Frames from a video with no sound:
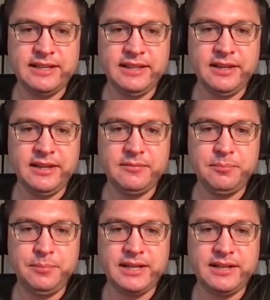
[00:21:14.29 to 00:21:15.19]
And then
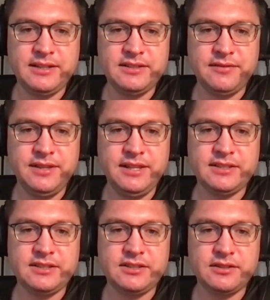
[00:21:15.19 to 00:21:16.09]
because of
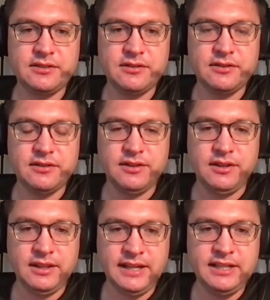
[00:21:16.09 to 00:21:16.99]
this,
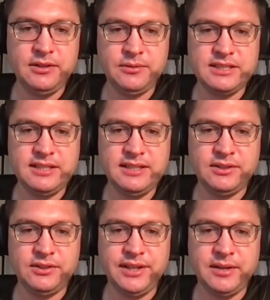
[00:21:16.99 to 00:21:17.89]
the lady who was
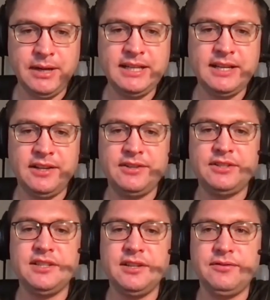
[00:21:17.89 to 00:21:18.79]
healed and many
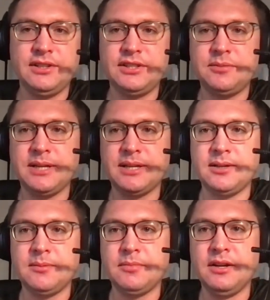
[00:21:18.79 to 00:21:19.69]
others in the village
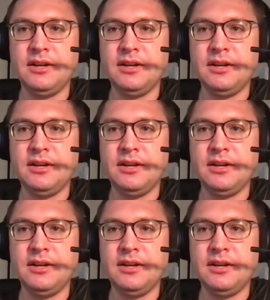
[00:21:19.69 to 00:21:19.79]
become